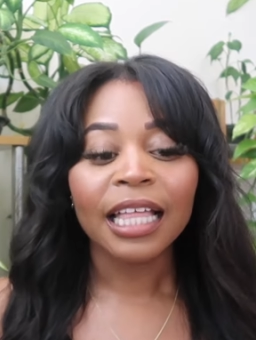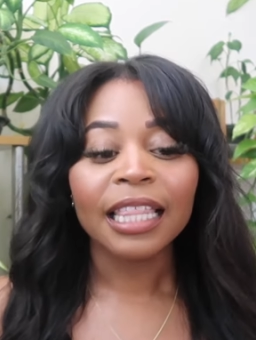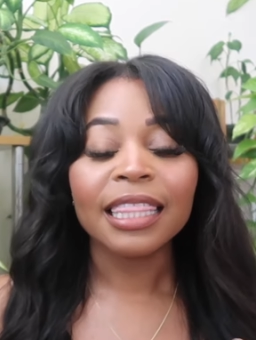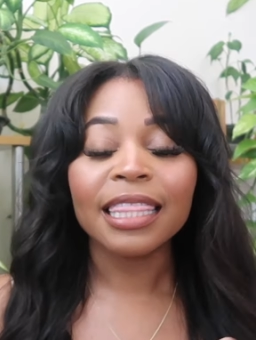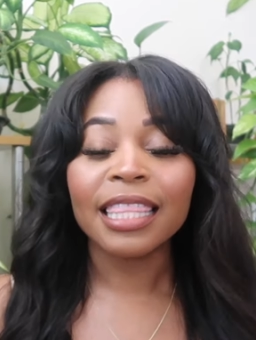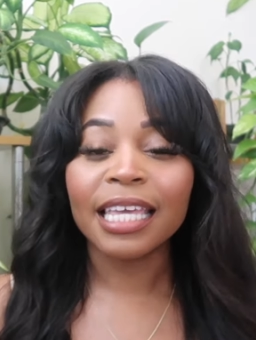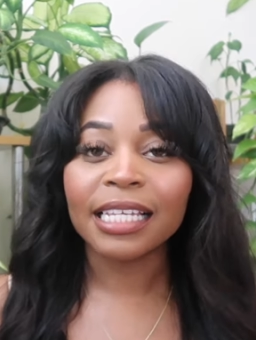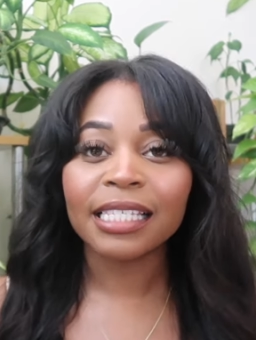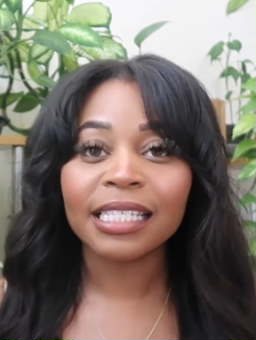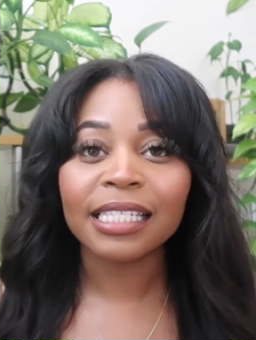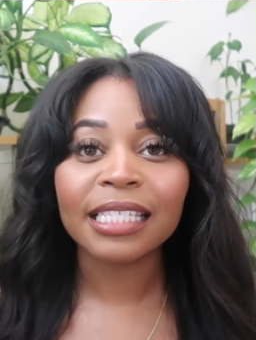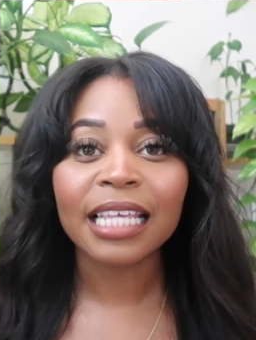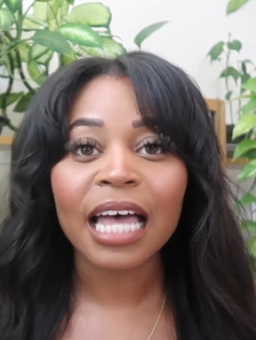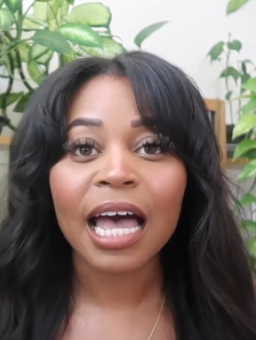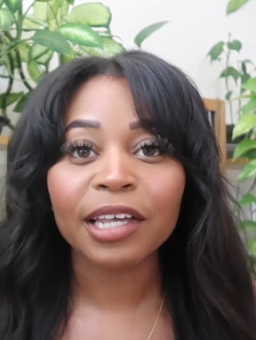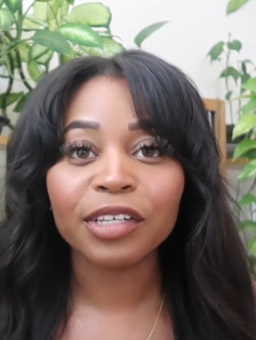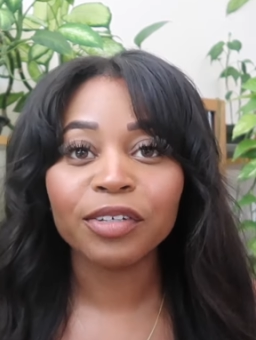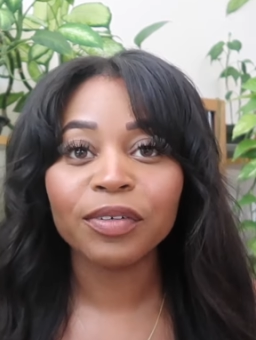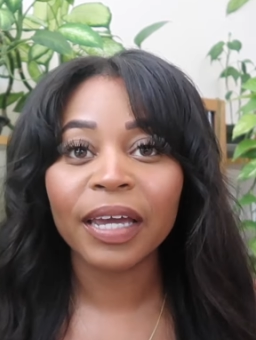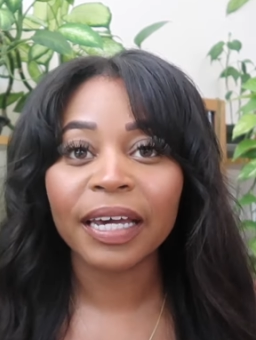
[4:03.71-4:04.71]
This is
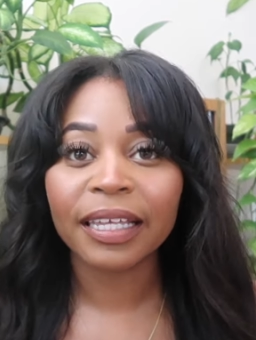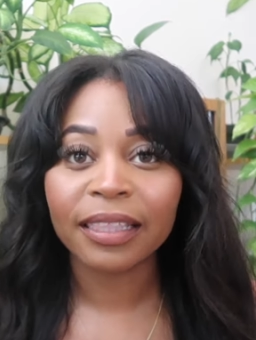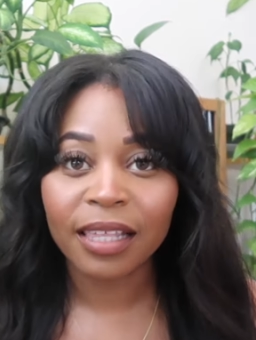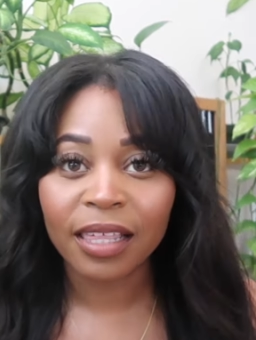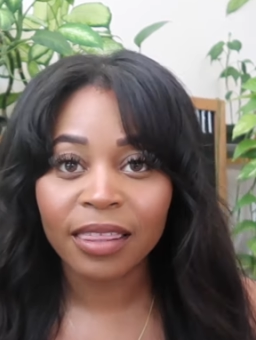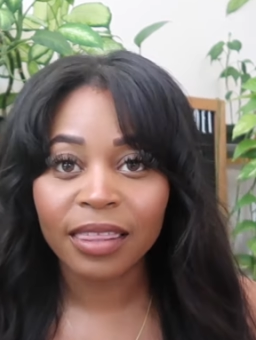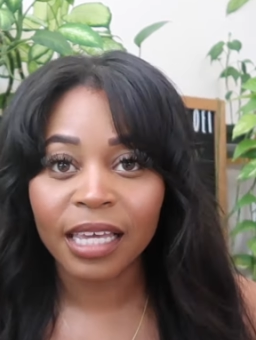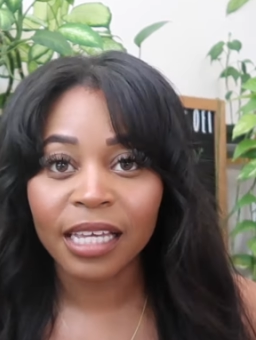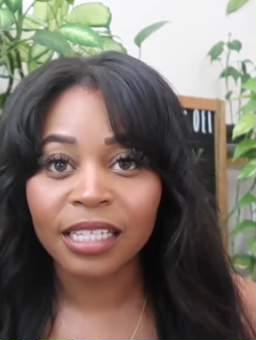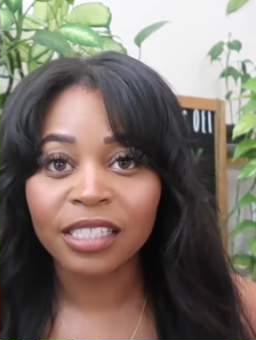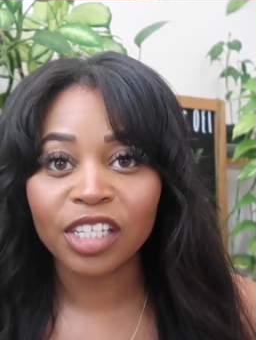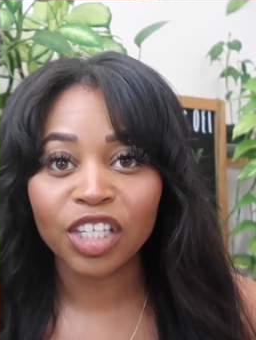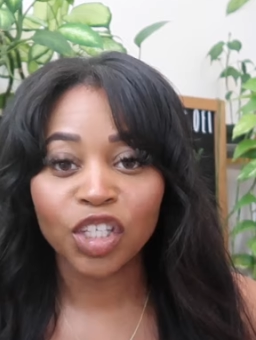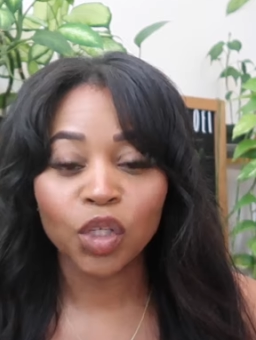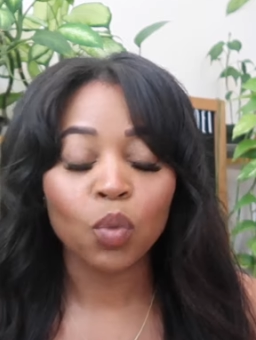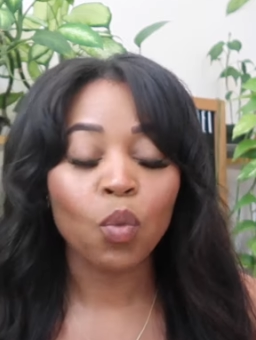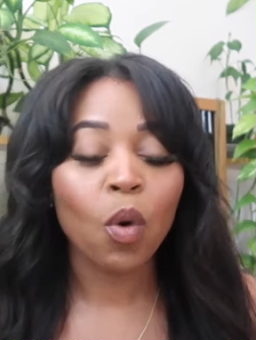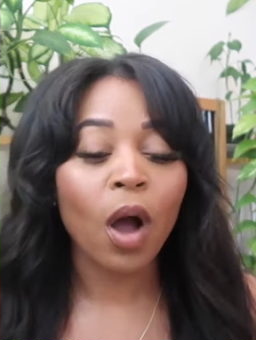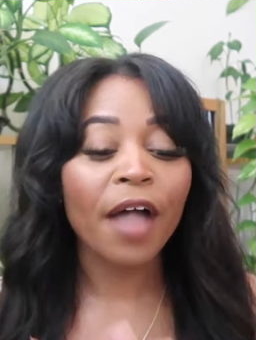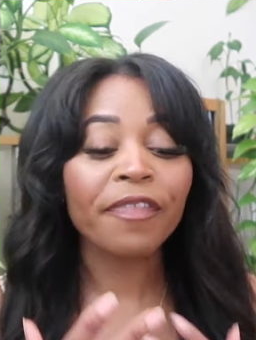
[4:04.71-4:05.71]
how you get the things that
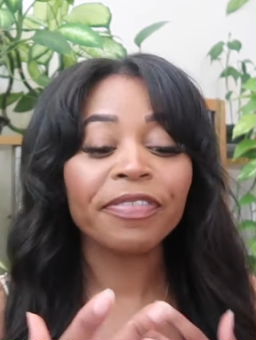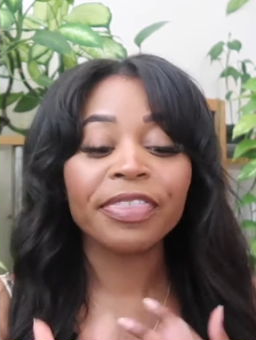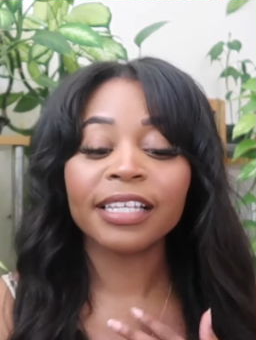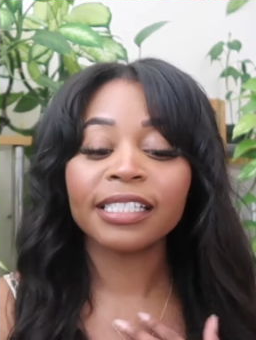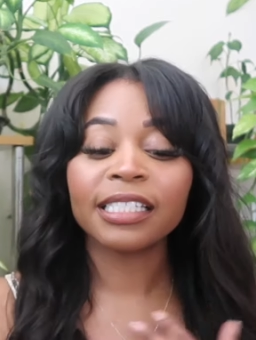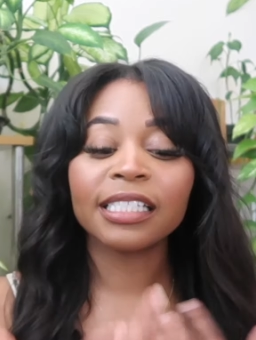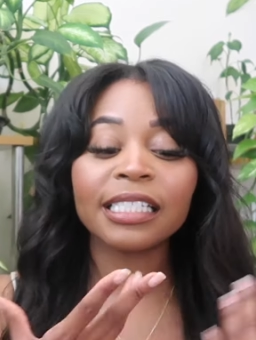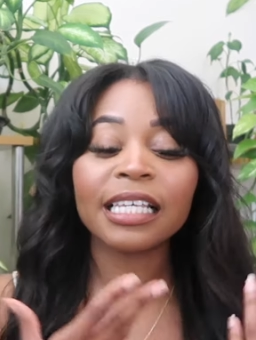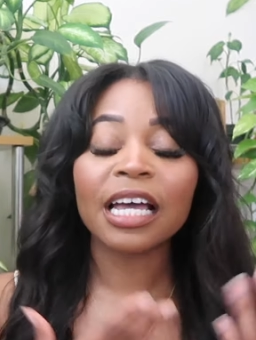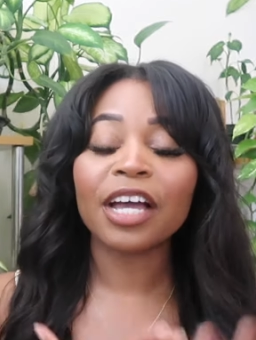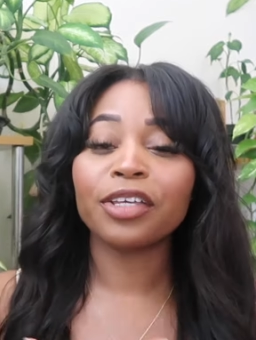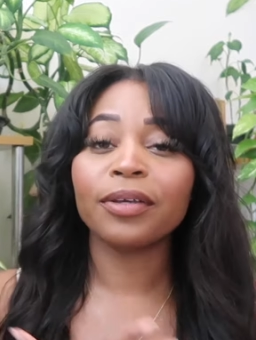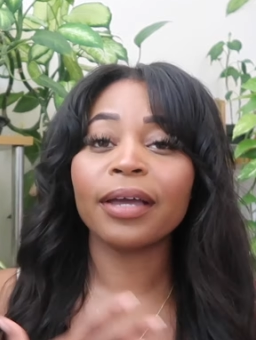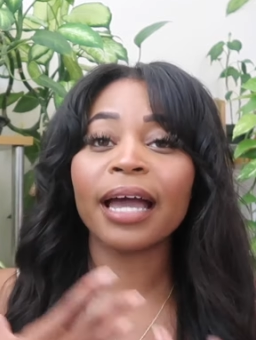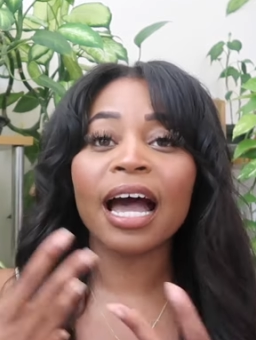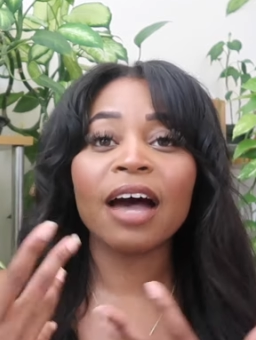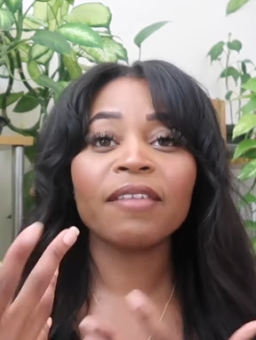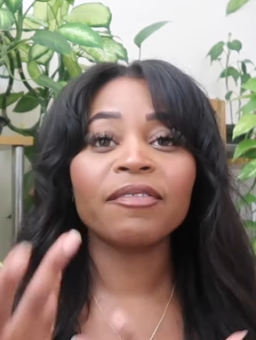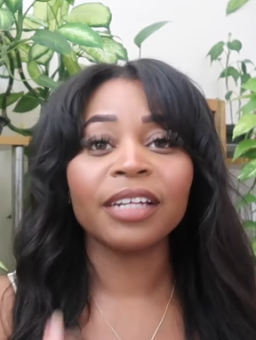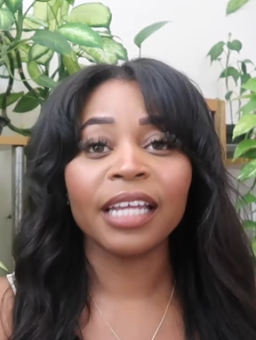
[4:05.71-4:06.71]
you want. This is how you
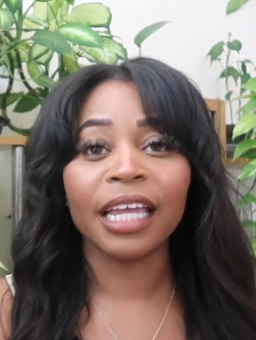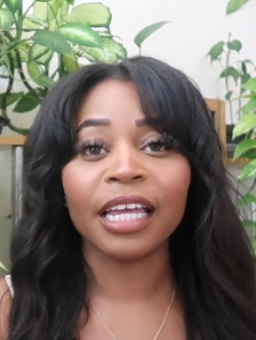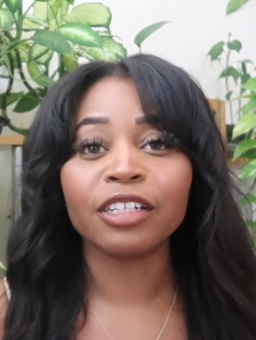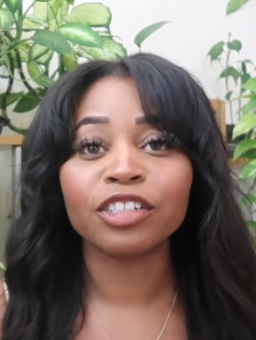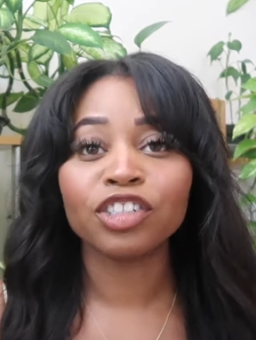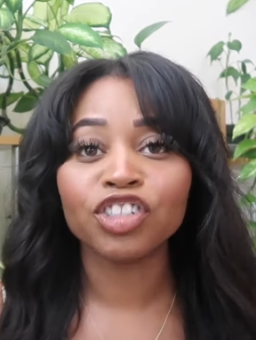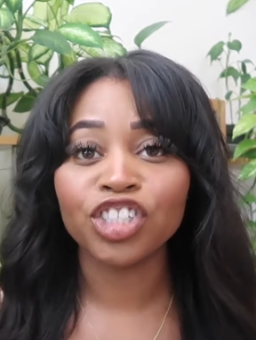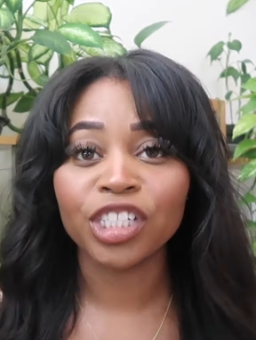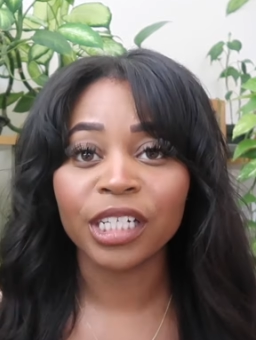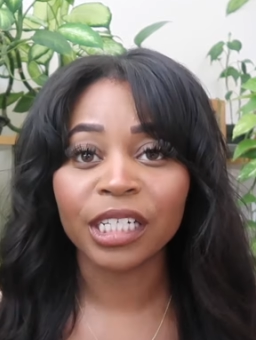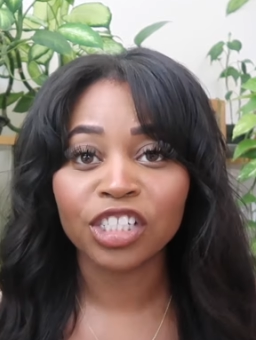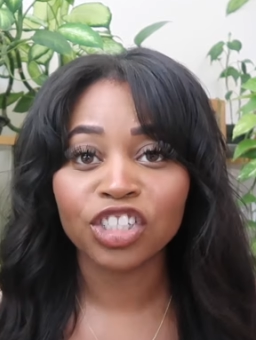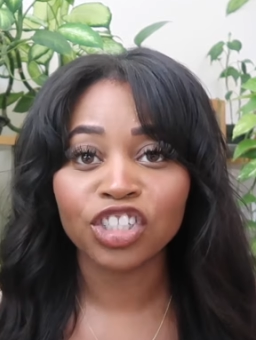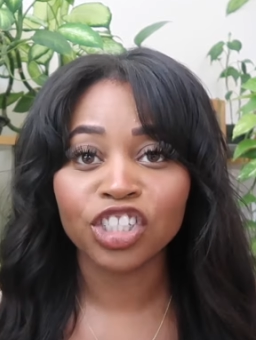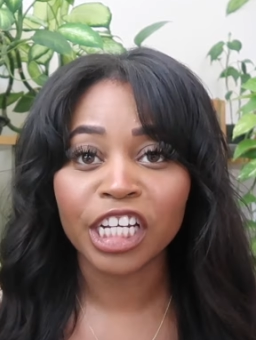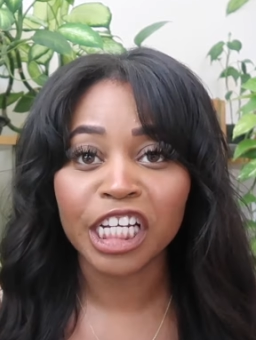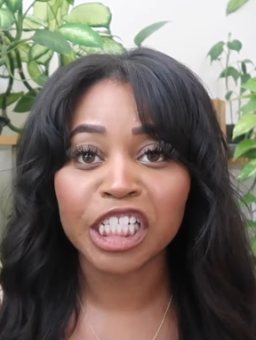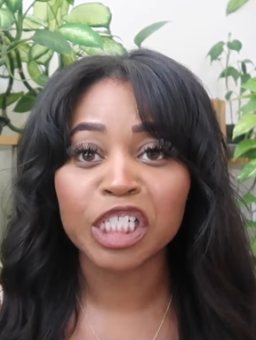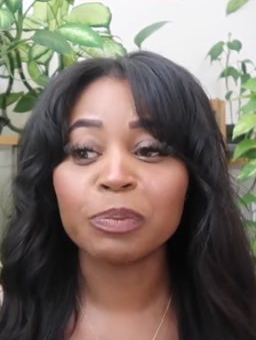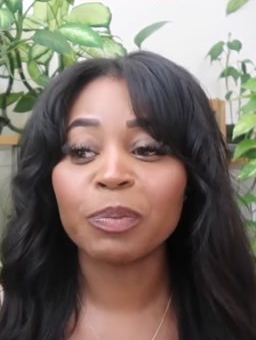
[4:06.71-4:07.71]
have an energy
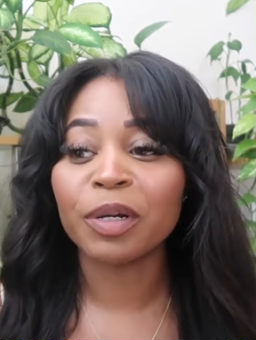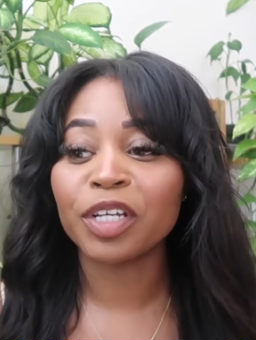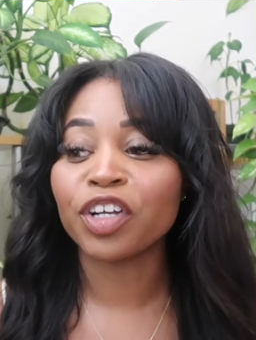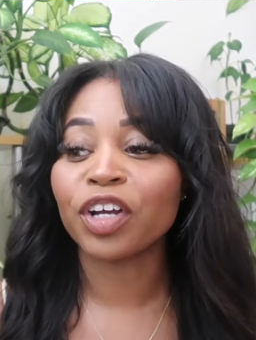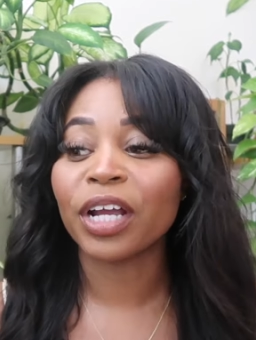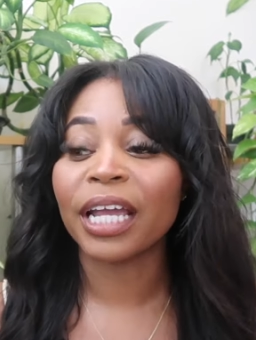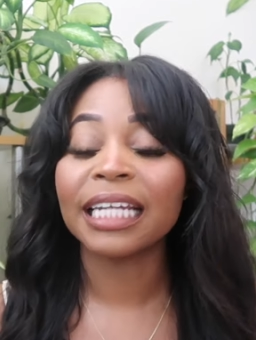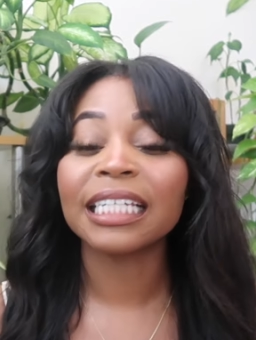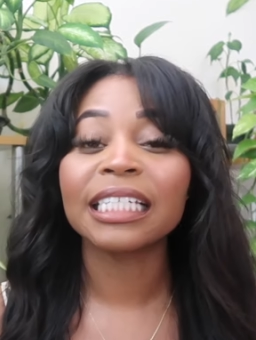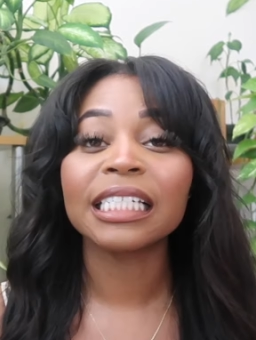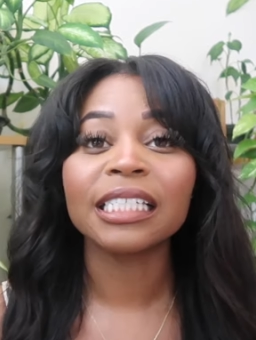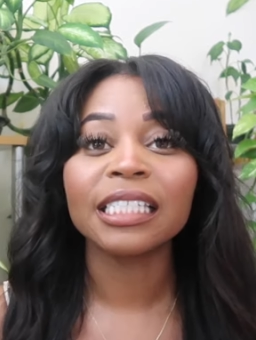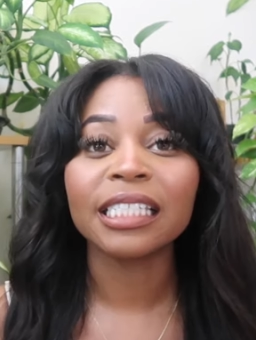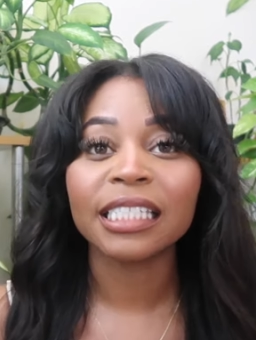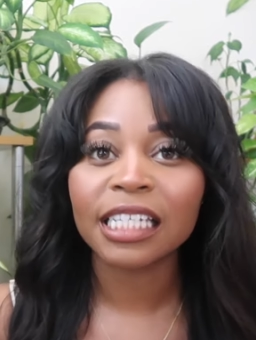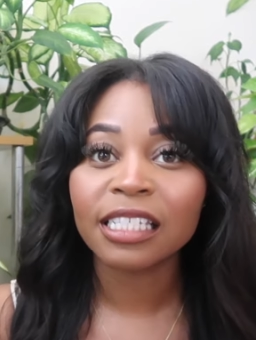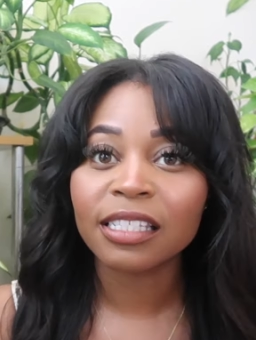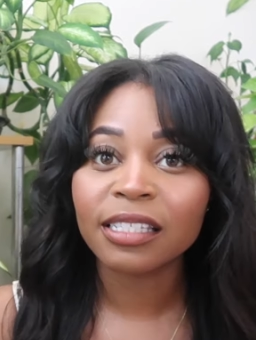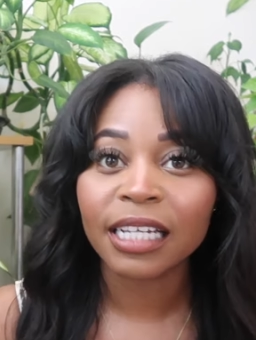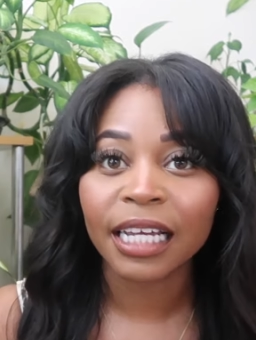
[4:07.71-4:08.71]
exchange, but you're
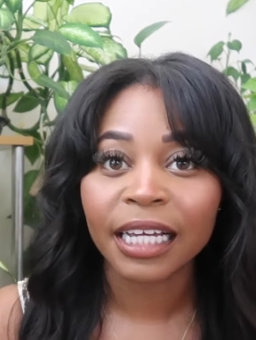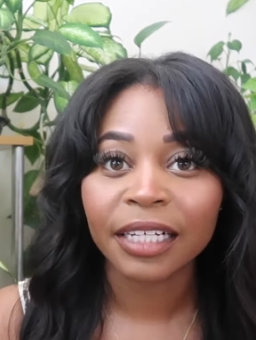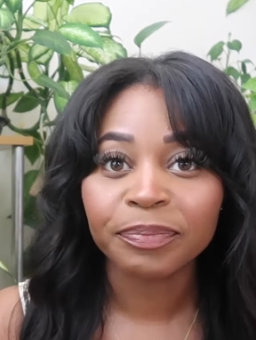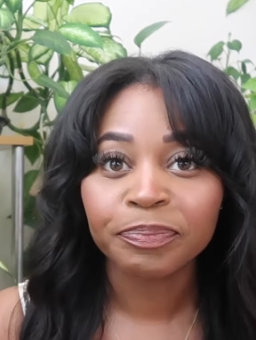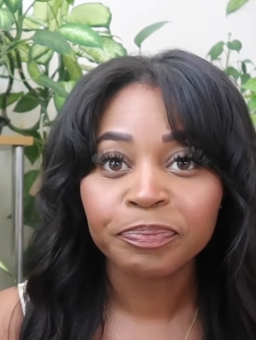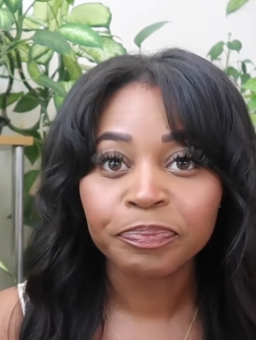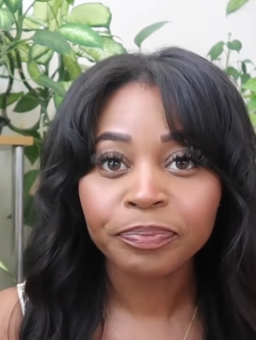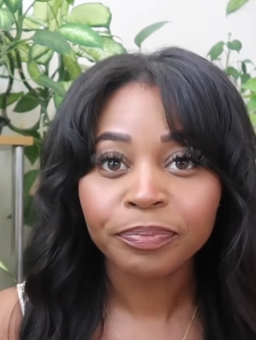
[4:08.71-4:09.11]
inconsistent.